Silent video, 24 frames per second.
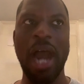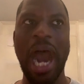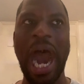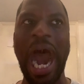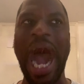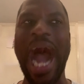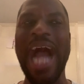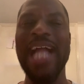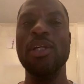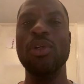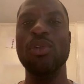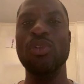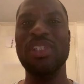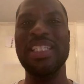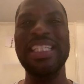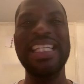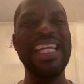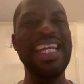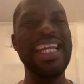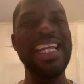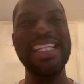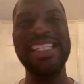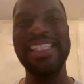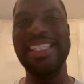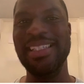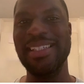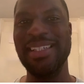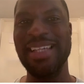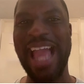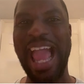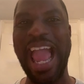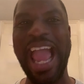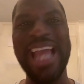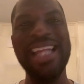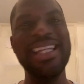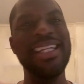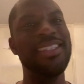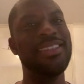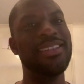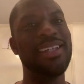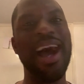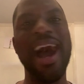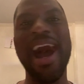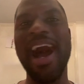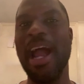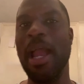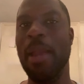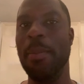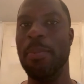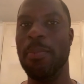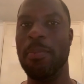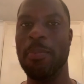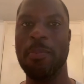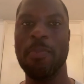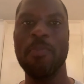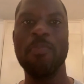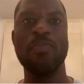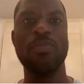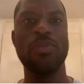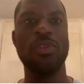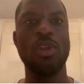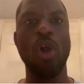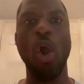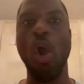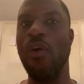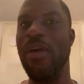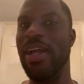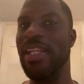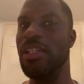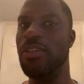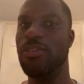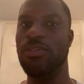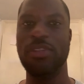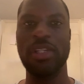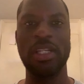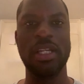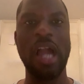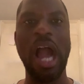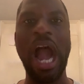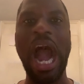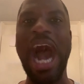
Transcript: I don't need any time or anything.